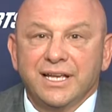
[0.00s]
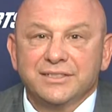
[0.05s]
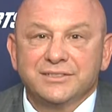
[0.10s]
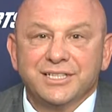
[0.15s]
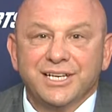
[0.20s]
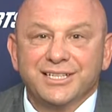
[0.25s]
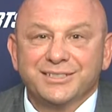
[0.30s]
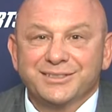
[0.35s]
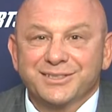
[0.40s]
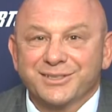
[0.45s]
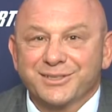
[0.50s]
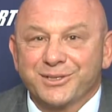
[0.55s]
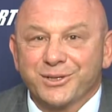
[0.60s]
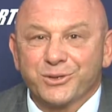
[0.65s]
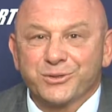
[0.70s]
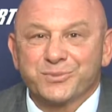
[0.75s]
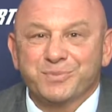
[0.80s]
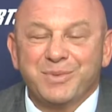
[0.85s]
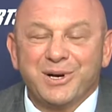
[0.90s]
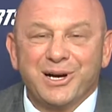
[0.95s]
Jason,
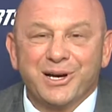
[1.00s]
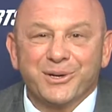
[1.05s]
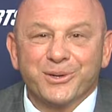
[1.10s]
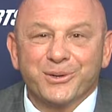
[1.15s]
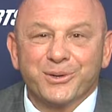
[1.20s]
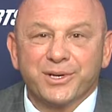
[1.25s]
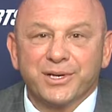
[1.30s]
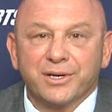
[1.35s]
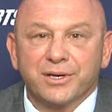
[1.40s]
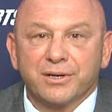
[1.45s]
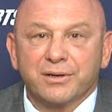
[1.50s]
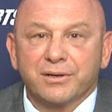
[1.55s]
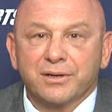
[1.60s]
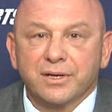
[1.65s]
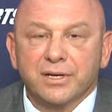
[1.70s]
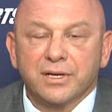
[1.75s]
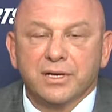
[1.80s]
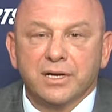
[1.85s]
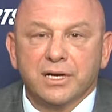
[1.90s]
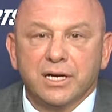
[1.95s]
Coach Bono here.
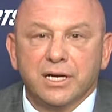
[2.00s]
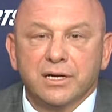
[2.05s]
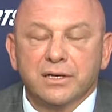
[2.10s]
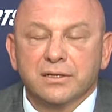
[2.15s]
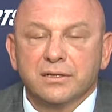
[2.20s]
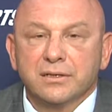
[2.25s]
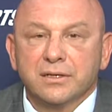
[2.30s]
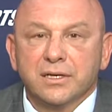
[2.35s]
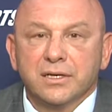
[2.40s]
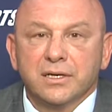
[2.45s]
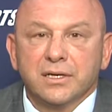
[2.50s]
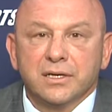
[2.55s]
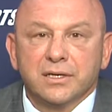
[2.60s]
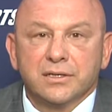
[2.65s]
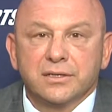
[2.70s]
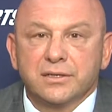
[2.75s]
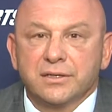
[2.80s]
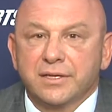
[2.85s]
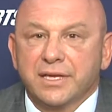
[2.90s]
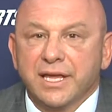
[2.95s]

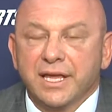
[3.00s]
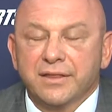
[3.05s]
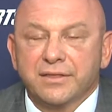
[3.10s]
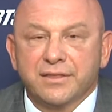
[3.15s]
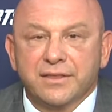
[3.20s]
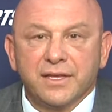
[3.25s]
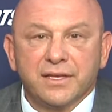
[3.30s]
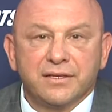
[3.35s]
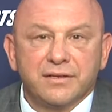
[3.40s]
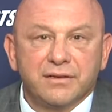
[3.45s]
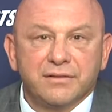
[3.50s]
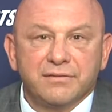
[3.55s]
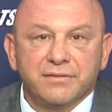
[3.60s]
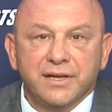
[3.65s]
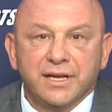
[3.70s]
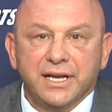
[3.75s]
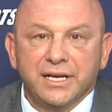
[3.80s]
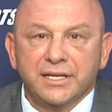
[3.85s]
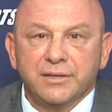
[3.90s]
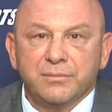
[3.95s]
Can't think of
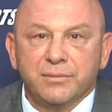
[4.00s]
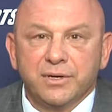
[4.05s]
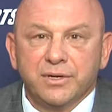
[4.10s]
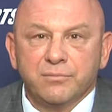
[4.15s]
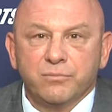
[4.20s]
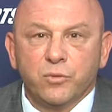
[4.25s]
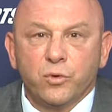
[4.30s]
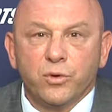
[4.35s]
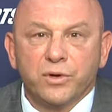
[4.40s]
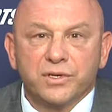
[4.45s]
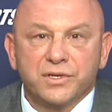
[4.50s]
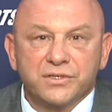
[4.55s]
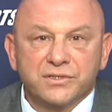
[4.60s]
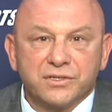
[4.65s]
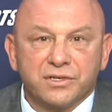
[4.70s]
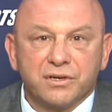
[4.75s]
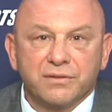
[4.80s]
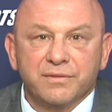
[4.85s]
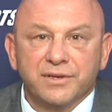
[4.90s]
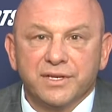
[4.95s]
anyone more
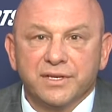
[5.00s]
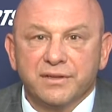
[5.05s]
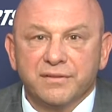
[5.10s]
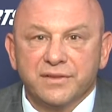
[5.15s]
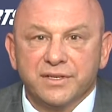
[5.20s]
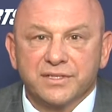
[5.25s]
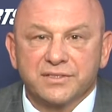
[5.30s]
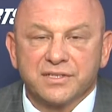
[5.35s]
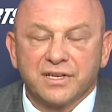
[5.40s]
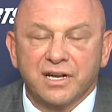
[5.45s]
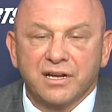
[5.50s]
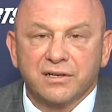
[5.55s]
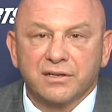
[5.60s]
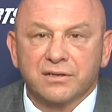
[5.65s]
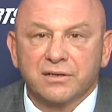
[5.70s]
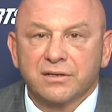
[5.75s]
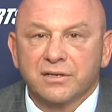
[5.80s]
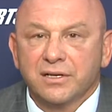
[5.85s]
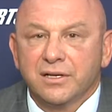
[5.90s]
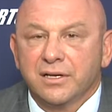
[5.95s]
deserving of this
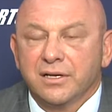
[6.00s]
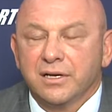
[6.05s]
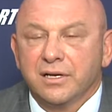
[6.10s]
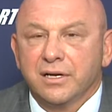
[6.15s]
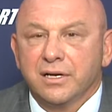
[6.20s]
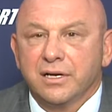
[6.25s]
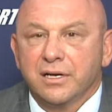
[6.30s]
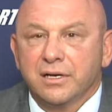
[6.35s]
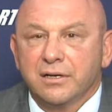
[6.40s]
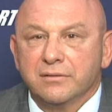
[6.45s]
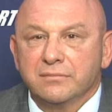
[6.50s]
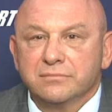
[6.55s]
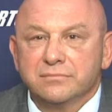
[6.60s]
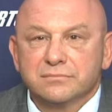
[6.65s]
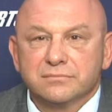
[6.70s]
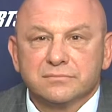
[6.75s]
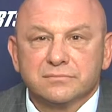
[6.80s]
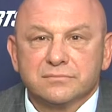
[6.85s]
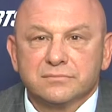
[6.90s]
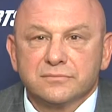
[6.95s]
honor.
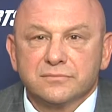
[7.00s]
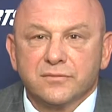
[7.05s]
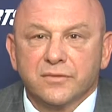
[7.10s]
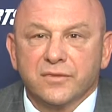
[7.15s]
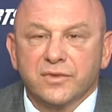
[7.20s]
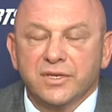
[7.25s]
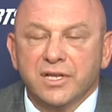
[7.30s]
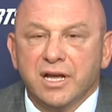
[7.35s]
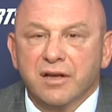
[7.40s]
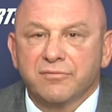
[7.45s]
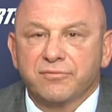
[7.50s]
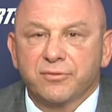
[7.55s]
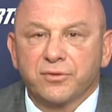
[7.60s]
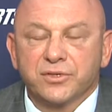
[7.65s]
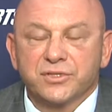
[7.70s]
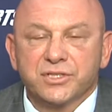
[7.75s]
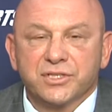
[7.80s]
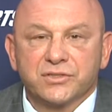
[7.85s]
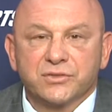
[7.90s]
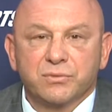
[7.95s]
Not for
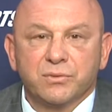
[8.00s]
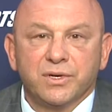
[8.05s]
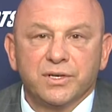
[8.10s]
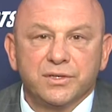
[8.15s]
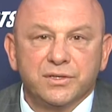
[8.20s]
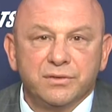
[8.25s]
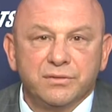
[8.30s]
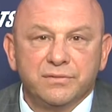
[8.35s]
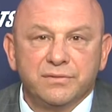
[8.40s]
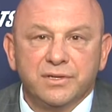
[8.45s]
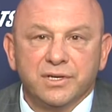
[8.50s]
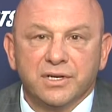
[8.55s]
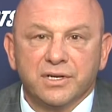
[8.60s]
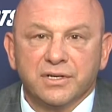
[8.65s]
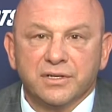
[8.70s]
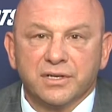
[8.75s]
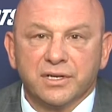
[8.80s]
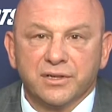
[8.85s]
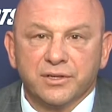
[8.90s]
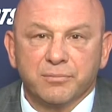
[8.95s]
just what you've
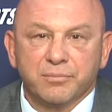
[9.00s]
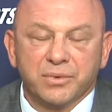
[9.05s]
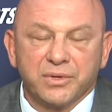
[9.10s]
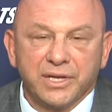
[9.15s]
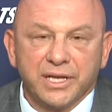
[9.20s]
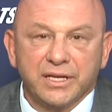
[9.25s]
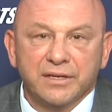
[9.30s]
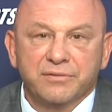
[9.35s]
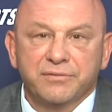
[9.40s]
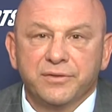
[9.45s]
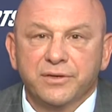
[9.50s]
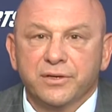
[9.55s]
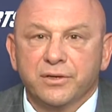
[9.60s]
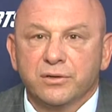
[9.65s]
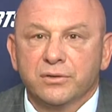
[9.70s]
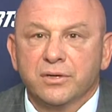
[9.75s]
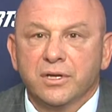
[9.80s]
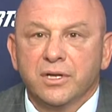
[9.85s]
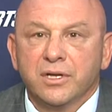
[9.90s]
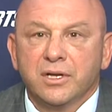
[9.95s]
done on the playing
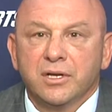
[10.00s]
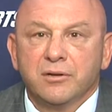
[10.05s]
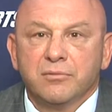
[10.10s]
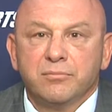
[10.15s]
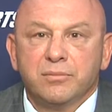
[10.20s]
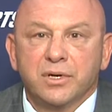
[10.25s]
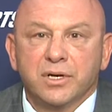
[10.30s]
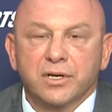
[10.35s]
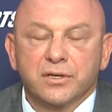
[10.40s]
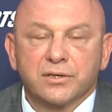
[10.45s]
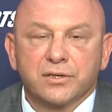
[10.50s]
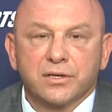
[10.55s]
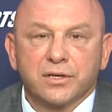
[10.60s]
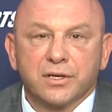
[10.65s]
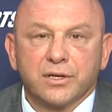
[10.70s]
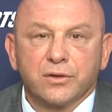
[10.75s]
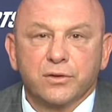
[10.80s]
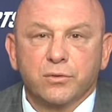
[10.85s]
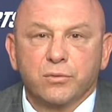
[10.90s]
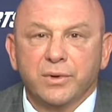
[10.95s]
field, but
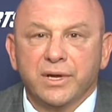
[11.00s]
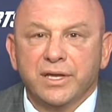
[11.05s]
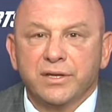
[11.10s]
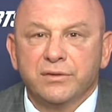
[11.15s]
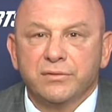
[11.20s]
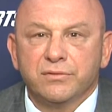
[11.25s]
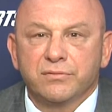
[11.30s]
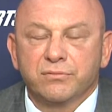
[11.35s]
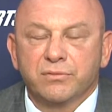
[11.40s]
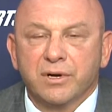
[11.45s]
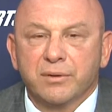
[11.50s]
the way you've